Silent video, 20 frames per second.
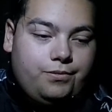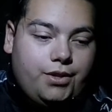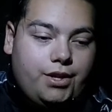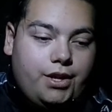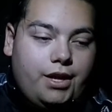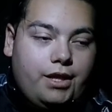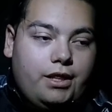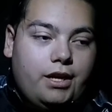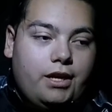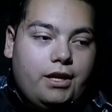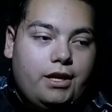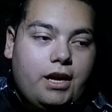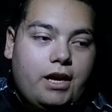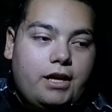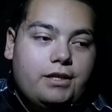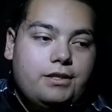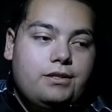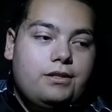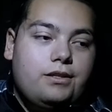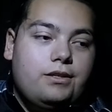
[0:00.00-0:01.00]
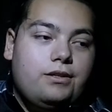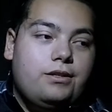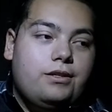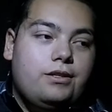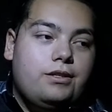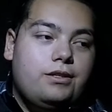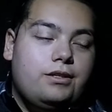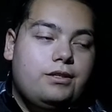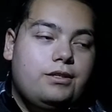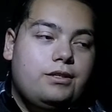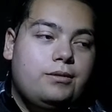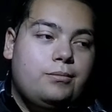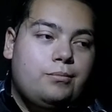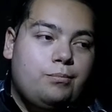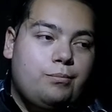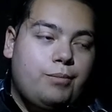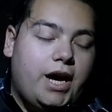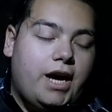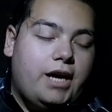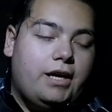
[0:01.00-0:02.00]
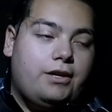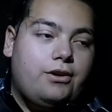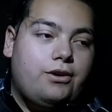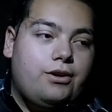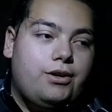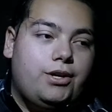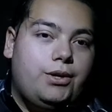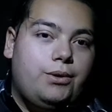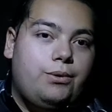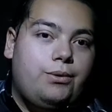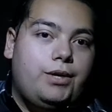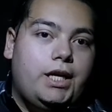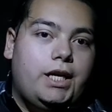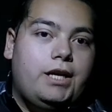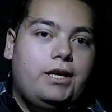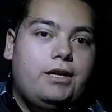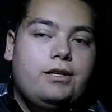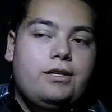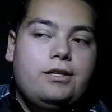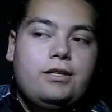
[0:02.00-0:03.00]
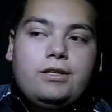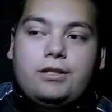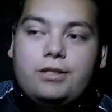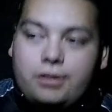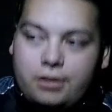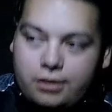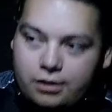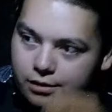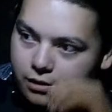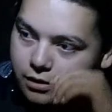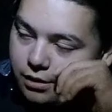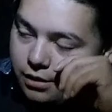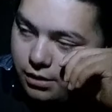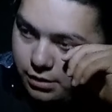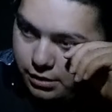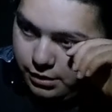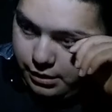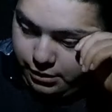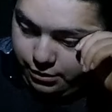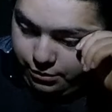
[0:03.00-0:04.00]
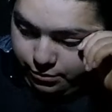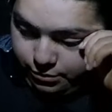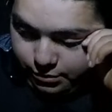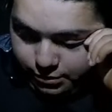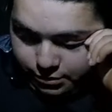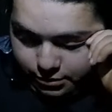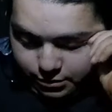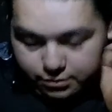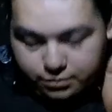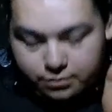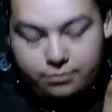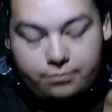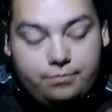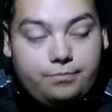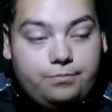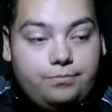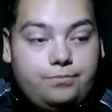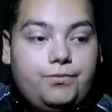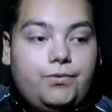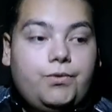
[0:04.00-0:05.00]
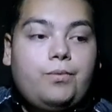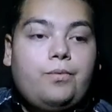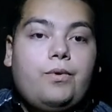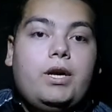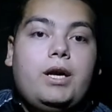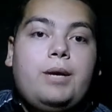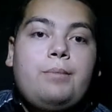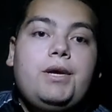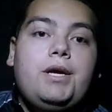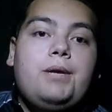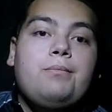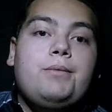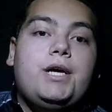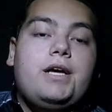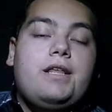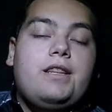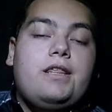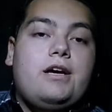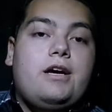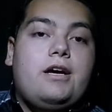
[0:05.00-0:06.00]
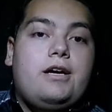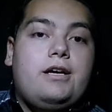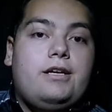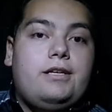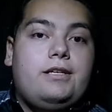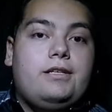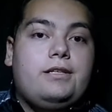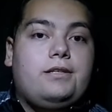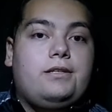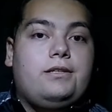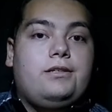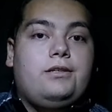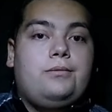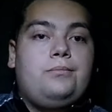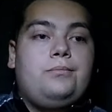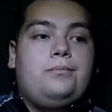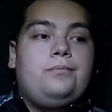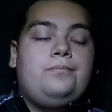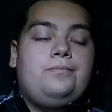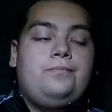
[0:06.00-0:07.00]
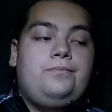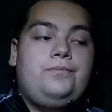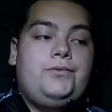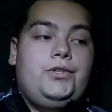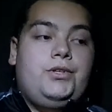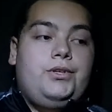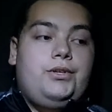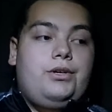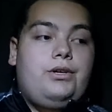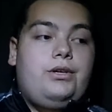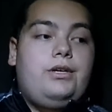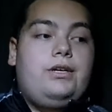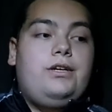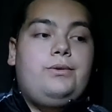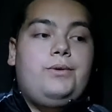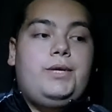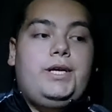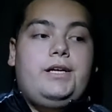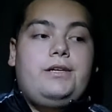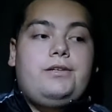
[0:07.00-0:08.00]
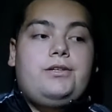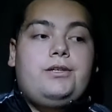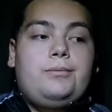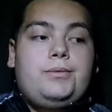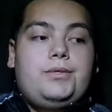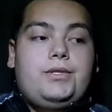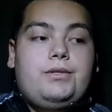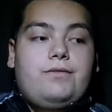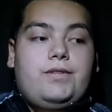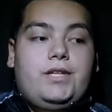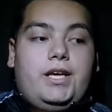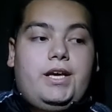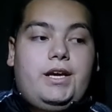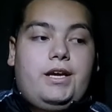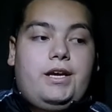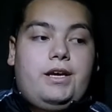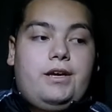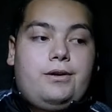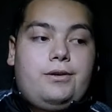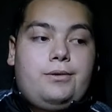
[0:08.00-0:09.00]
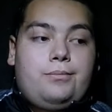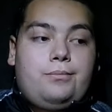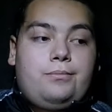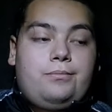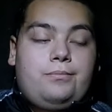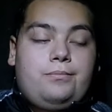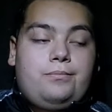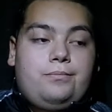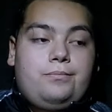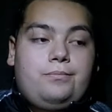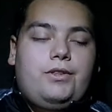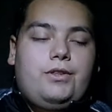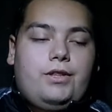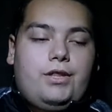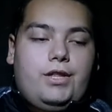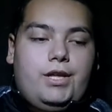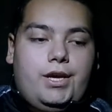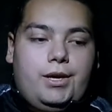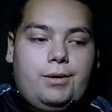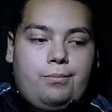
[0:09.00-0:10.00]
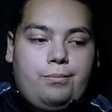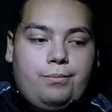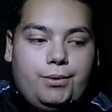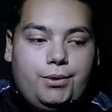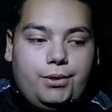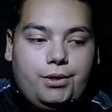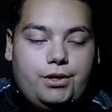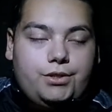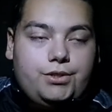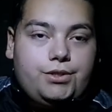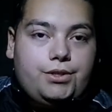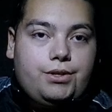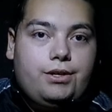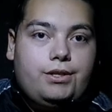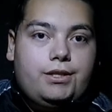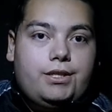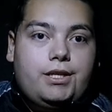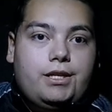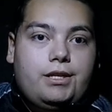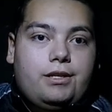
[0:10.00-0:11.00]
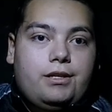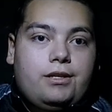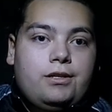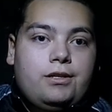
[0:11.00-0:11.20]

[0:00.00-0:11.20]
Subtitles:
And then next, bad continuity. Now, what I mean by that is continuity in terms of the plush content.